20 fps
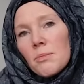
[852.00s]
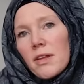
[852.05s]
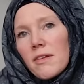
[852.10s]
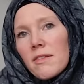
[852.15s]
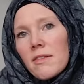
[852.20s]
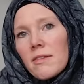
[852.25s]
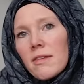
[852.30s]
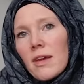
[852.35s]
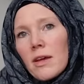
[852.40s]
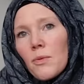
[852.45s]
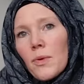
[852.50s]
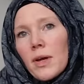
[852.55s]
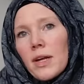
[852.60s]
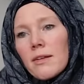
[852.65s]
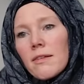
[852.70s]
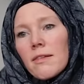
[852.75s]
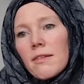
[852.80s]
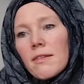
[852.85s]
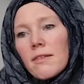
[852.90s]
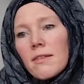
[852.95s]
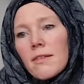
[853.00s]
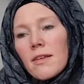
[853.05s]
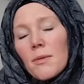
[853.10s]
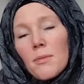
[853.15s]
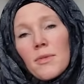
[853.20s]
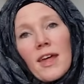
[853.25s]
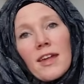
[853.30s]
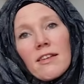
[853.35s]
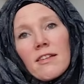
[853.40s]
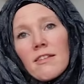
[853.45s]
places I went. Some
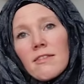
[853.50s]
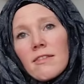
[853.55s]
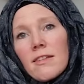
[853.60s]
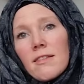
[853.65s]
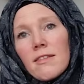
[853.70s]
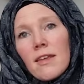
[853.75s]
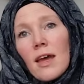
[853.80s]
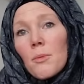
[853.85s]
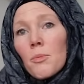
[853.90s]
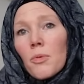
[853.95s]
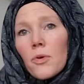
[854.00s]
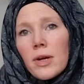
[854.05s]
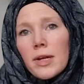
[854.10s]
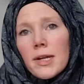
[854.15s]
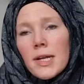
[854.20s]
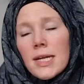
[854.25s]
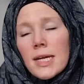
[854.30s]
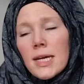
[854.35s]
of that distance I put.